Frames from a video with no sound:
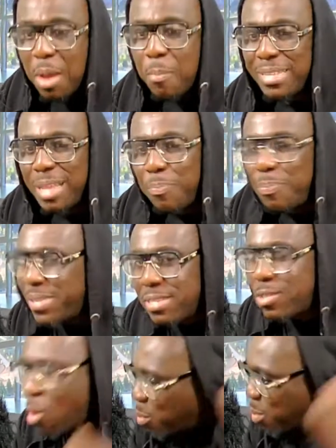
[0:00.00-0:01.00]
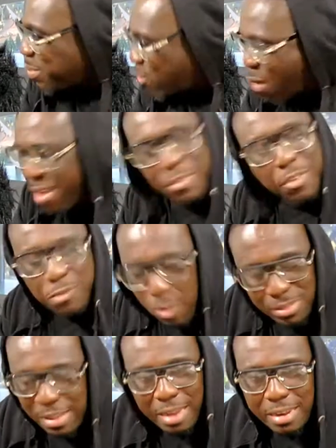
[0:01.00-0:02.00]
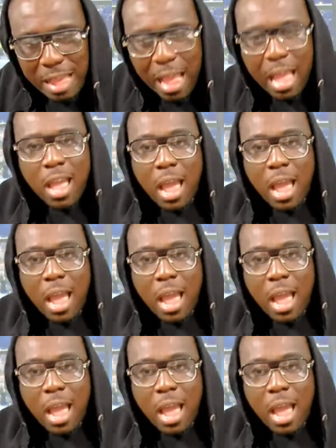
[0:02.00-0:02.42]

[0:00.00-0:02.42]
Obibini, watch your daughter now.